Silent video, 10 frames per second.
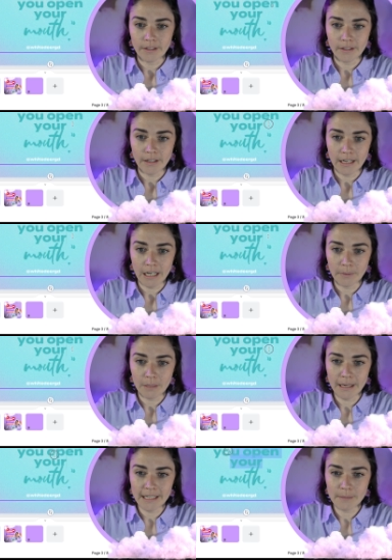right, I'm going
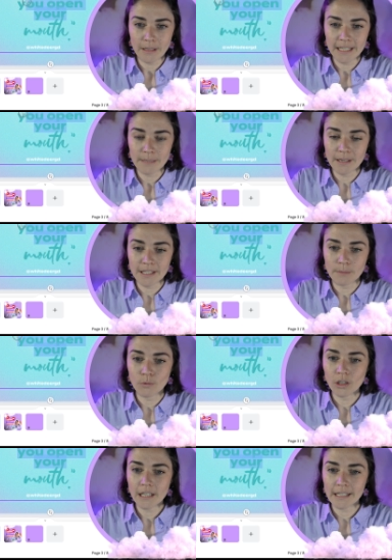to make some of these a bit
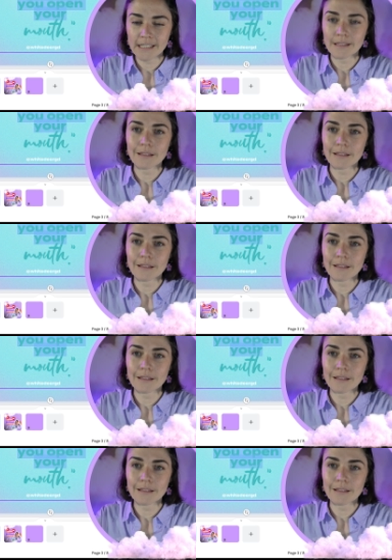smaller, because